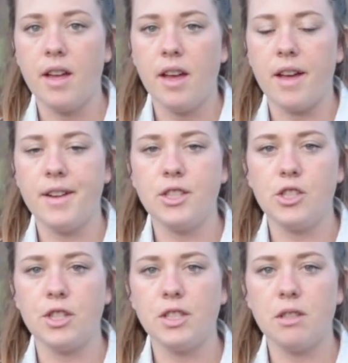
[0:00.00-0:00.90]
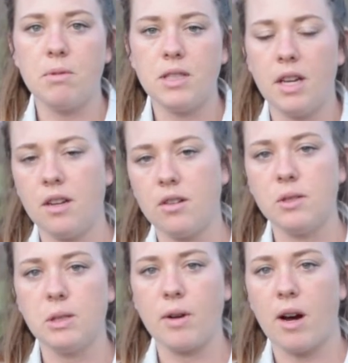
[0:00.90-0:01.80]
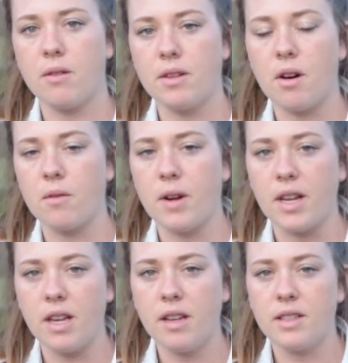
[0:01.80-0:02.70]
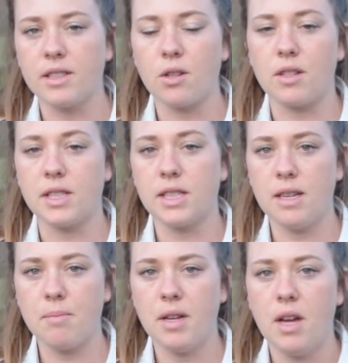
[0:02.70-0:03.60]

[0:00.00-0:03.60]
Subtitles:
and it's just the potato sprouted already. That's called a slip.